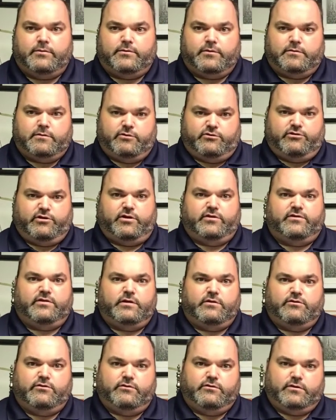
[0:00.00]
So if the judge
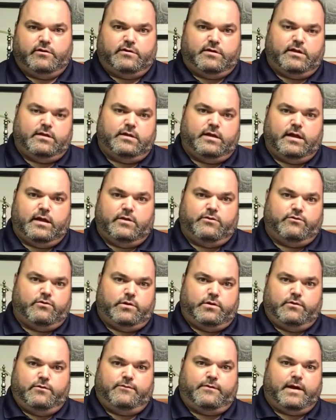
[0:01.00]
sentences you to 10 days, you
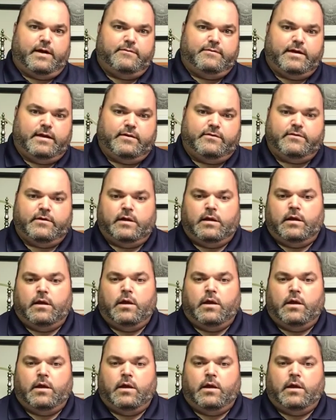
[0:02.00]
only do 5 days.